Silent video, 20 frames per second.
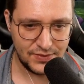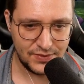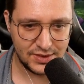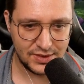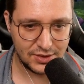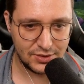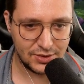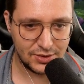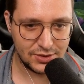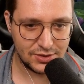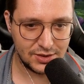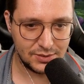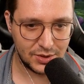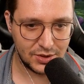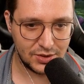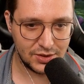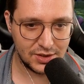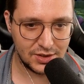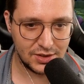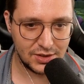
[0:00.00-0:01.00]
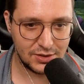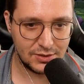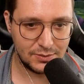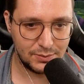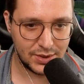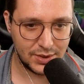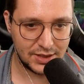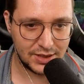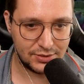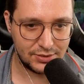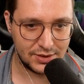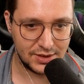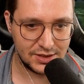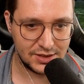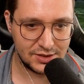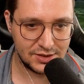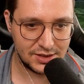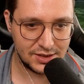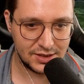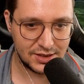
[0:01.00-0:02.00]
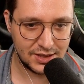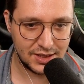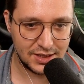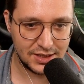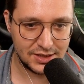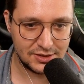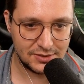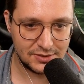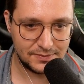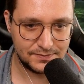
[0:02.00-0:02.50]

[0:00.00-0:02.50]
the custom audio pack for this case.